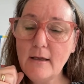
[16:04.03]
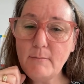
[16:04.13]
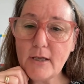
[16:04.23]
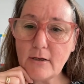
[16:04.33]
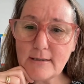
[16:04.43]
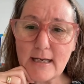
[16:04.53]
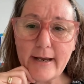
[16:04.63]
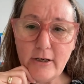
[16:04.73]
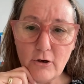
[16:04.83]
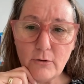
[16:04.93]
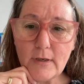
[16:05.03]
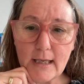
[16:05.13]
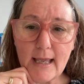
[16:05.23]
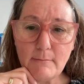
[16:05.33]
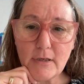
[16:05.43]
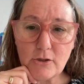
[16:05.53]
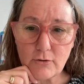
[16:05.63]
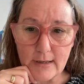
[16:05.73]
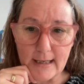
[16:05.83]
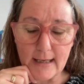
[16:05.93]
because I know it can be
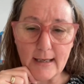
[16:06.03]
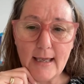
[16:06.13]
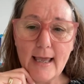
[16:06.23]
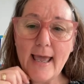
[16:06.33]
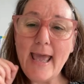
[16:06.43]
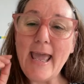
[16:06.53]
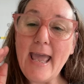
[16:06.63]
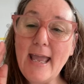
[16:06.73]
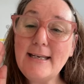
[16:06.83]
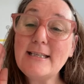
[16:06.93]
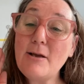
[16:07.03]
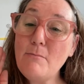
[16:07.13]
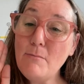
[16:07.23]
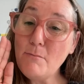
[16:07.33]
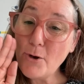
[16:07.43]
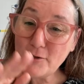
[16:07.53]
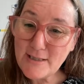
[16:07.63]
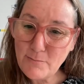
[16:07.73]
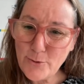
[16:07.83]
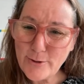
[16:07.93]
tricky. And most
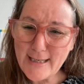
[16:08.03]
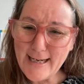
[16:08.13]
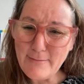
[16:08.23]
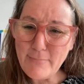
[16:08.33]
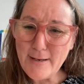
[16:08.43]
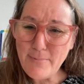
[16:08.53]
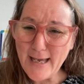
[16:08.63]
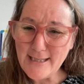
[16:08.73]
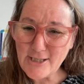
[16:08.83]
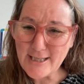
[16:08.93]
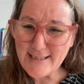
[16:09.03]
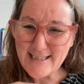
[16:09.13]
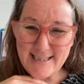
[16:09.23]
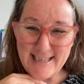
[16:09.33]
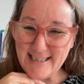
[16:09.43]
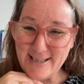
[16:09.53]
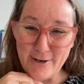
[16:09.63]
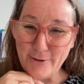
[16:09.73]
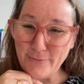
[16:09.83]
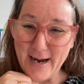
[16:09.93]
importantly, be patient. There's
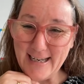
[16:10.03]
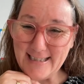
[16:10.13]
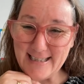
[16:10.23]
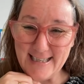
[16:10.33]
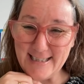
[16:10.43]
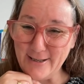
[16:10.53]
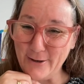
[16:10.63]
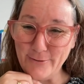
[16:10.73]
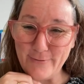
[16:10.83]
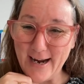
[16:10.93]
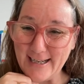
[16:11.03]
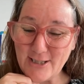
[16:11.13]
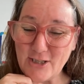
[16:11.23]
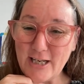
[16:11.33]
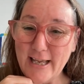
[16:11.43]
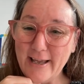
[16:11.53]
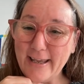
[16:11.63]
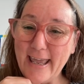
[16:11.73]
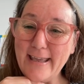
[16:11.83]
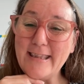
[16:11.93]
no race, there's no rush.
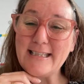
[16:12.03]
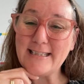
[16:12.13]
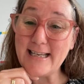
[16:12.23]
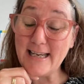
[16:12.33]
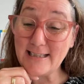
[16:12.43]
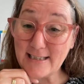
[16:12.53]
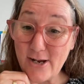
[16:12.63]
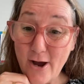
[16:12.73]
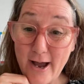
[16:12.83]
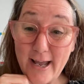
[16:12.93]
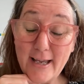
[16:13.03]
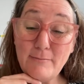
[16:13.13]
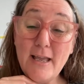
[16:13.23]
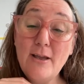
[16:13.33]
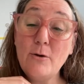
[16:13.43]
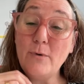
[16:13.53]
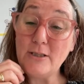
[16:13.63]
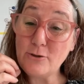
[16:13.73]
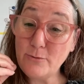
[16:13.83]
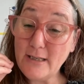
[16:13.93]
Okay, this takes time. We
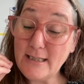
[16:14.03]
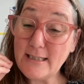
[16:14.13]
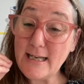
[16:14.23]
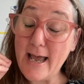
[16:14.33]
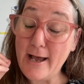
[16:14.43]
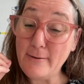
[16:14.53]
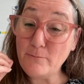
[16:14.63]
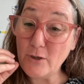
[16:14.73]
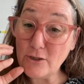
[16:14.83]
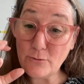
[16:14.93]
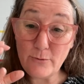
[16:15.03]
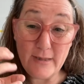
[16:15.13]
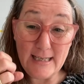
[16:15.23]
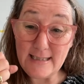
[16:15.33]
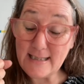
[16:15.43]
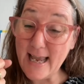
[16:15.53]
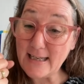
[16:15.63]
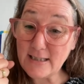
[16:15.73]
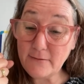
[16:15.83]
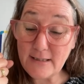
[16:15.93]
do it, we do all these
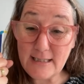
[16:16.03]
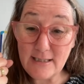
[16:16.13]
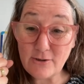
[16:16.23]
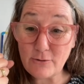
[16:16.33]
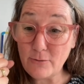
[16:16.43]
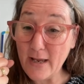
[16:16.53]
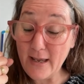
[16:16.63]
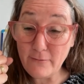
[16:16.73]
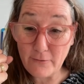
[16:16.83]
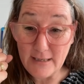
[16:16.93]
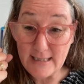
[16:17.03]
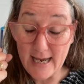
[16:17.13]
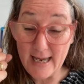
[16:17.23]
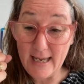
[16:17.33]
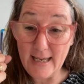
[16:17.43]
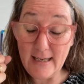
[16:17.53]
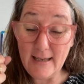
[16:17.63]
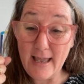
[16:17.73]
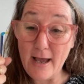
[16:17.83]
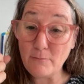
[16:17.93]
activities through everyday
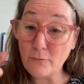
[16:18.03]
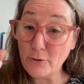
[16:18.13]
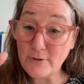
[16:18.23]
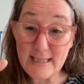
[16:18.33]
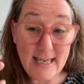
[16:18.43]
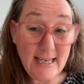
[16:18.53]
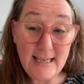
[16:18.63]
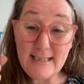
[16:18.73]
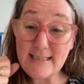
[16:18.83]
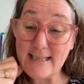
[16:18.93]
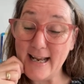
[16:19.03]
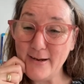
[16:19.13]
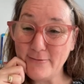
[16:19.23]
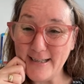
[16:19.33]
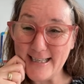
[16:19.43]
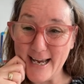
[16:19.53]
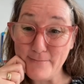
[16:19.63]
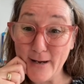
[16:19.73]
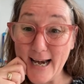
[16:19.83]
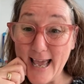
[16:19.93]
routines and everyday
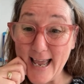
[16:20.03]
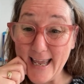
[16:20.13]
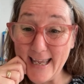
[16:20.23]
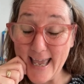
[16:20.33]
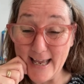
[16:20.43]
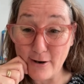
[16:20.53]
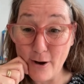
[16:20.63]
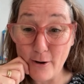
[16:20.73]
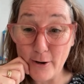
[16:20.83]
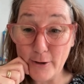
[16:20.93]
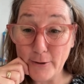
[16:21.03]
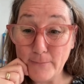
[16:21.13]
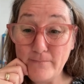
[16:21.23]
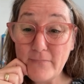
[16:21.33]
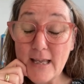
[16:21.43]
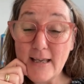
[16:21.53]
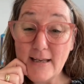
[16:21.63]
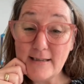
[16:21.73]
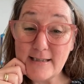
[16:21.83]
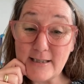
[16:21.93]
play at home.
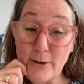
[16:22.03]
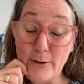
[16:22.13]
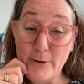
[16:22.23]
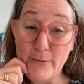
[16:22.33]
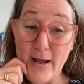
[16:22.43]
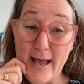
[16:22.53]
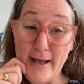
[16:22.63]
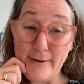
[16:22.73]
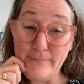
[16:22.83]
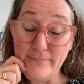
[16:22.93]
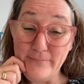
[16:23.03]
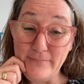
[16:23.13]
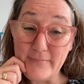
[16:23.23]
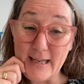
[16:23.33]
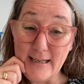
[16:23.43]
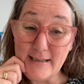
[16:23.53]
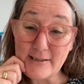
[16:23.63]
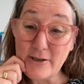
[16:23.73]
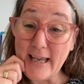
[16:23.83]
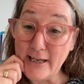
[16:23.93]
So
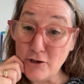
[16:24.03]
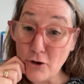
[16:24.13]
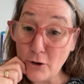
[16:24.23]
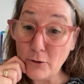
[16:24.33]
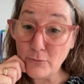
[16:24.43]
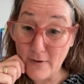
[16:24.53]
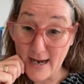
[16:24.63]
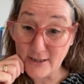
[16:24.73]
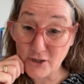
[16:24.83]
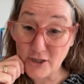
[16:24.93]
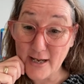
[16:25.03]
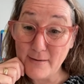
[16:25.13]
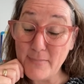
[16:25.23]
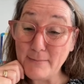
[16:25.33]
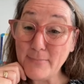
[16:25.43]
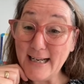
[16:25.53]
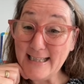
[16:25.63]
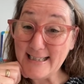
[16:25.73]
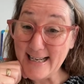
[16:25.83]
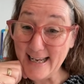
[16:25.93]
yeah, no rush. But
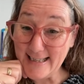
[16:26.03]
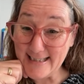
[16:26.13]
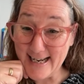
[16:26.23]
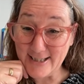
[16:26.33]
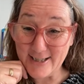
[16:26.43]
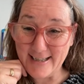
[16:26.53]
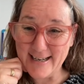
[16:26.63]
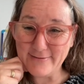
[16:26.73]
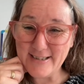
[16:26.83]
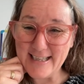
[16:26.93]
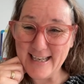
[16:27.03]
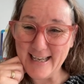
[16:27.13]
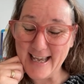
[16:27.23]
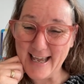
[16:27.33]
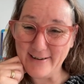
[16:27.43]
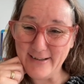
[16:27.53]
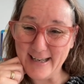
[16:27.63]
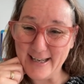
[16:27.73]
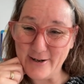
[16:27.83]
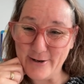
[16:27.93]
please stay in touch. I'd love to hear how you
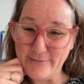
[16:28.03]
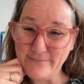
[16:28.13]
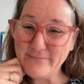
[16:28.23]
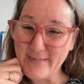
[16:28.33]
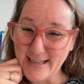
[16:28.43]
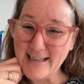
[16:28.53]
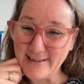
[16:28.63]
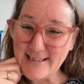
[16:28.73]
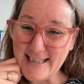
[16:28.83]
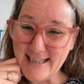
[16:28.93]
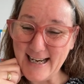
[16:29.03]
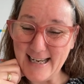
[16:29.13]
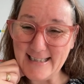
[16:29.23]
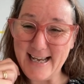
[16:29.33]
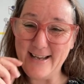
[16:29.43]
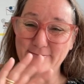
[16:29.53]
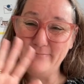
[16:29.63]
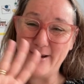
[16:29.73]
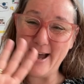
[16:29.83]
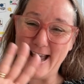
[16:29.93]
get on. I'll see you later.
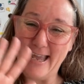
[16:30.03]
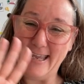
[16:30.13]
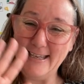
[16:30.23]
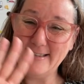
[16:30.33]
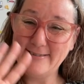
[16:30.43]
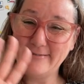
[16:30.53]
Bye.